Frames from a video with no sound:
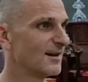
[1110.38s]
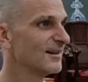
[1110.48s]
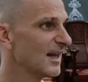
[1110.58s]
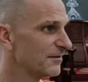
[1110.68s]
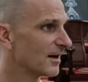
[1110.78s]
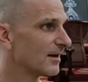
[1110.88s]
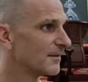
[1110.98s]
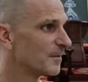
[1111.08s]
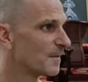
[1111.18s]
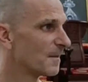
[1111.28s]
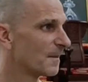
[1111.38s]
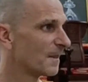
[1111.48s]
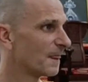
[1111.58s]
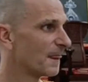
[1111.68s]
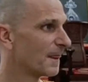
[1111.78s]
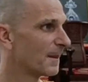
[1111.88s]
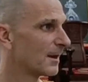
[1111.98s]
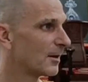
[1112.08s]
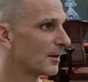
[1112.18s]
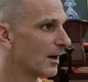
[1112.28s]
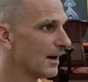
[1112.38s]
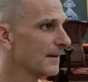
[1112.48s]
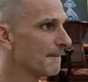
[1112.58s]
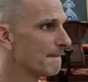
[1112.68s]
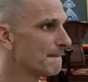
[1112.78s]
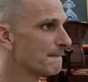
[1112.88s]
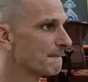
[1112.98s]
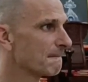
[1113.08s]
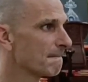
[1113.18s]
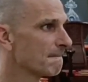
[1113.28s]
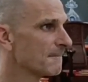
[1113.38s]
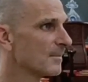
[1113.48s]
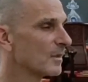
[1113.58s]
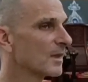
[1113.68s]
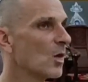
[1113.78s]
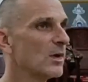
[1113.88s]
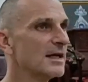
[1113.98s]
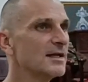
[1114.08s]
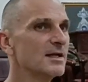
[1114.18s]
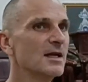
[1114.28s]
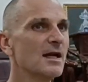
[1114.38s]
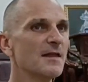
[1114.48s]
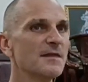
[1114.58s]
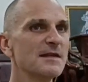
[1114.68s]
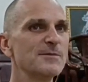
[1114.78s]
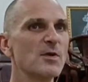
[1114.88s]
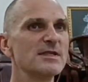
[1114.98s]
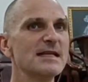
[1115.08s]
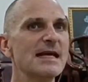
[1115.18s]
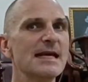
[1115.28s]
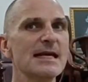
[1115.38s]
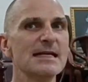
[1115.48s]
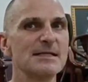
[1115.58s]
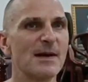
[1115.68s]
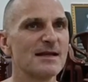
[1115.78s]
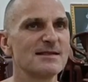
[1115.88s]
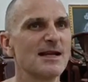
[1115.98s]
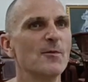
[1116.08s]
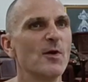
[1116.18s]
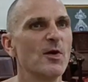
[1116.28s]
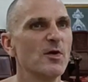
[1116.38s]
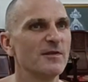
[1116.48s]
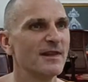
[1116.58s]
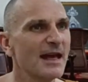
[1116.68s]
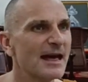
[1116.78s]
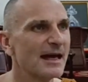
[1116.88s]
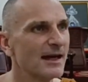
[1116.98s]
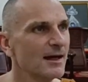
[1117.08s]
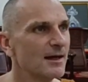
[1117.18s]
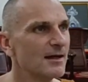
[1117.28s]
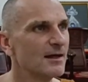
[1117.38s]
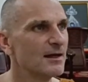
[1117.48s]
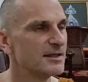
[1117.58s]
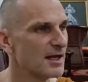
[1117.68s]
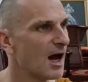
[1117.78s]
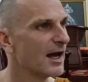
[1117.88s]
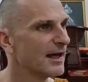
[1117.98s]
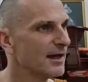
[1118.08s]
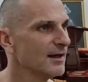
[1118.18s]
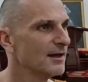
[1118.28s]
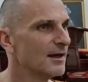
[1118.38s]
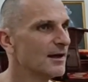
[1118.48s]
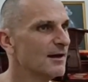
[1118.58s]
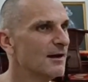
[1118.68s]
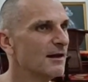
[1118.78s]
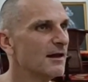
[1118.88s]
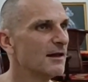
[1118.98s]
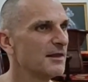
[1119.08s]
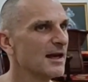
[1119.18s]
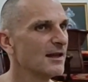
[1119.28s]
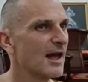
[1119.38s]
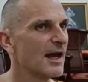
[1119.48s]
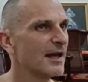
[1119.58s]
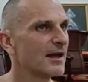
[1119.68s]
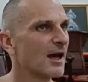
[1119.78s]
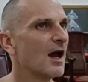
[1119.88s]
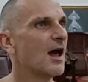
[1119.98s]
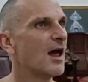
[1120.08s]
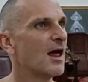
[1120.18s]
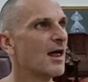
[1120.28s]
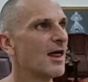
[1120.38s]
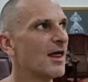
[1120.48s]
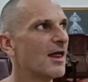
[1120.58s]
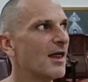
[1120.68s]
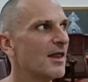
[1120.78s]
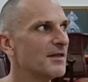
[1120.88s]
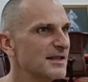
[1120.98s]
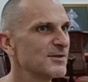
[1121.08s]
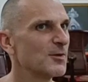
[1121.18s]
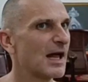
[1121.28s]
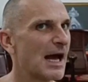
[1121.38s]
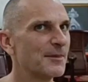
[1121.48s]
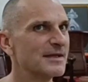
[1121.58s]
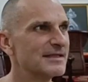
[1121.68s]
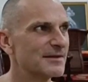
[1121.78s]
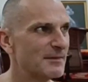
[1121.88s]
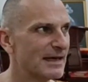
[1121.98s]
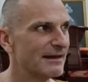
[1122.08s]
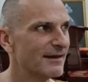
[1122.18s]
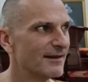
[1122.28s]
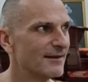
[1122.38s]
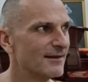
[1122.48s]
Clever. Right? When this person hears about someone over there dying, they're like, this will happen to me.